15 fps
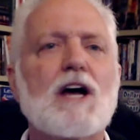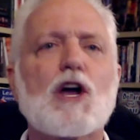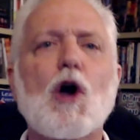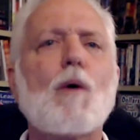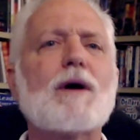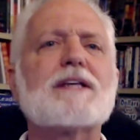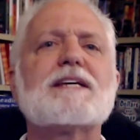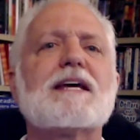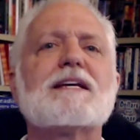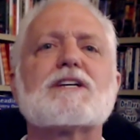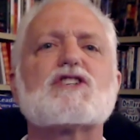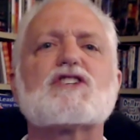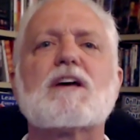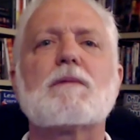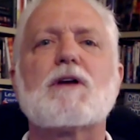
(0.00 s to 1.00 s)
Go attend a
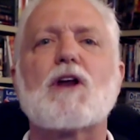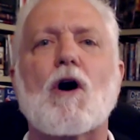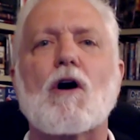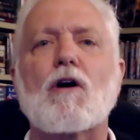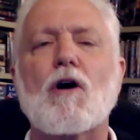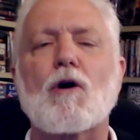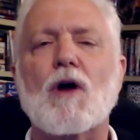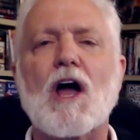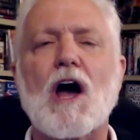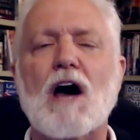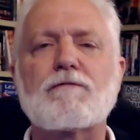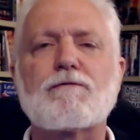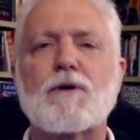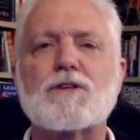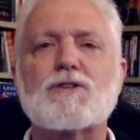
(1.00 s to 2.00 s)
seminar or a
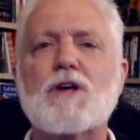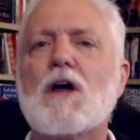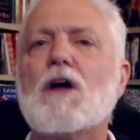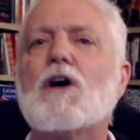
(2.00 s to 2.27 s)
conference.